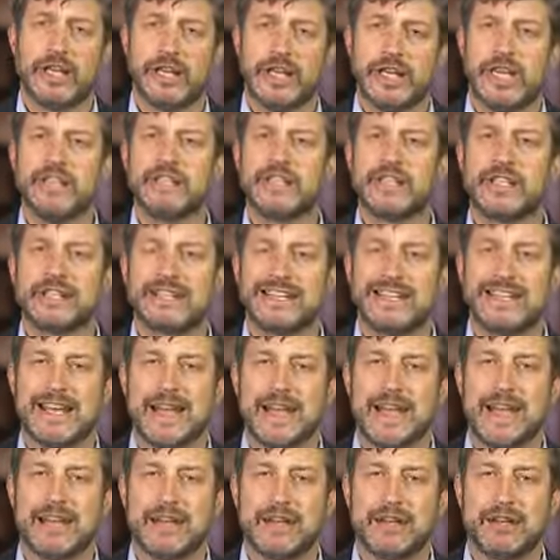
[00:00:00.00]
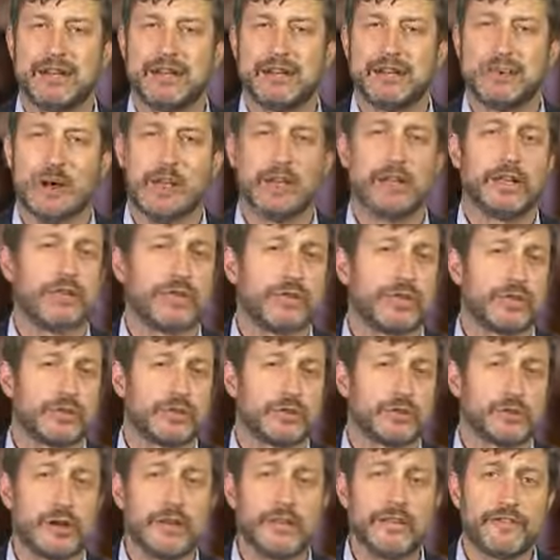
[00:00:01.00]
even today, well into the
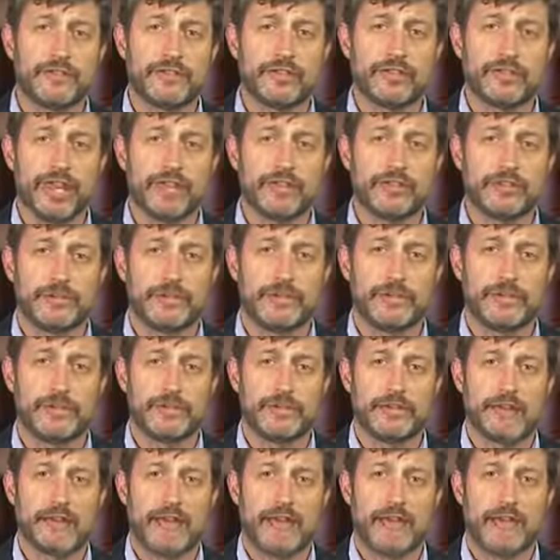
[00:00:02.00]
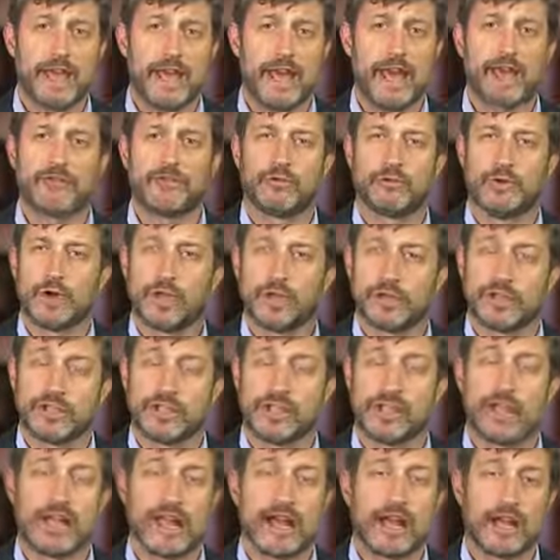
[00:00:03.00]
21st century, have roots
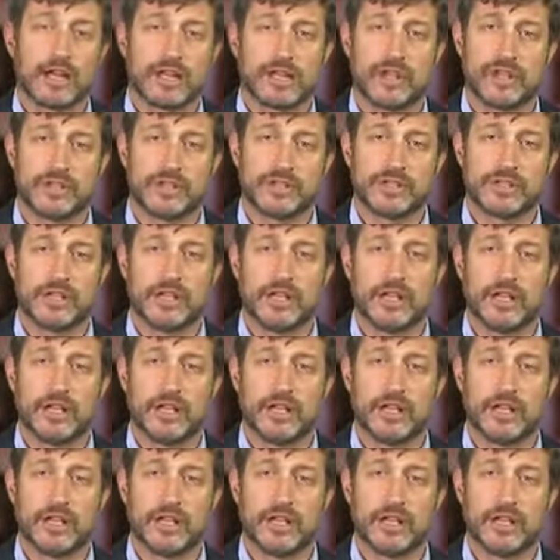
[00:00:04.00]
and echoes